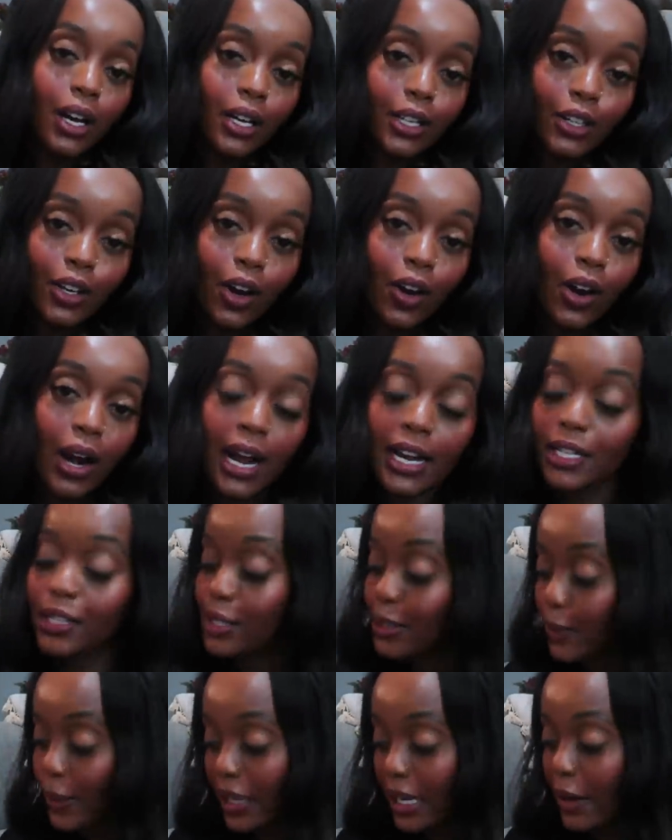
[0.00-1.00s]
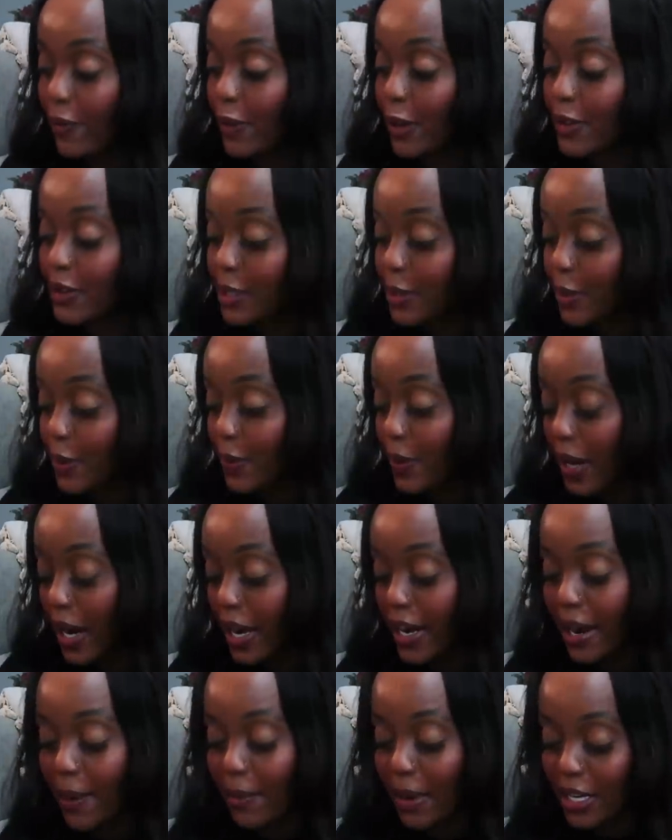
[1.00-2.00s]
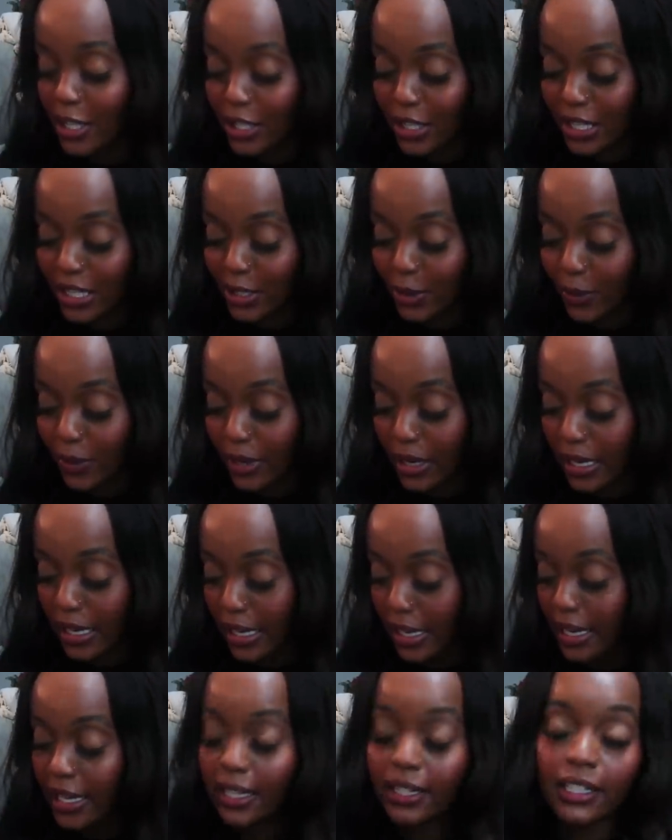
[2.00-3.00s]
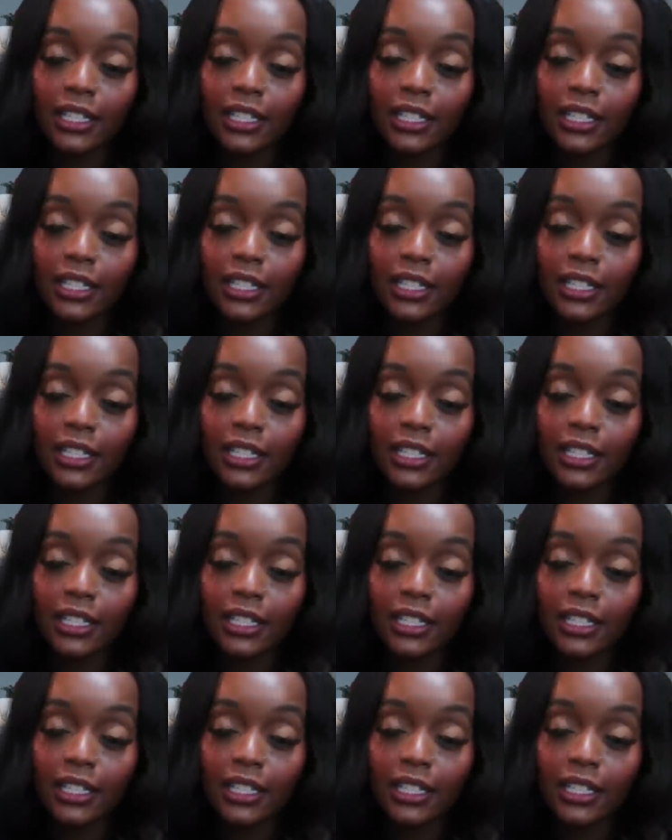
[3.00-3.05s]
Y'all, I used to work at Forever 21. I mentioned this already.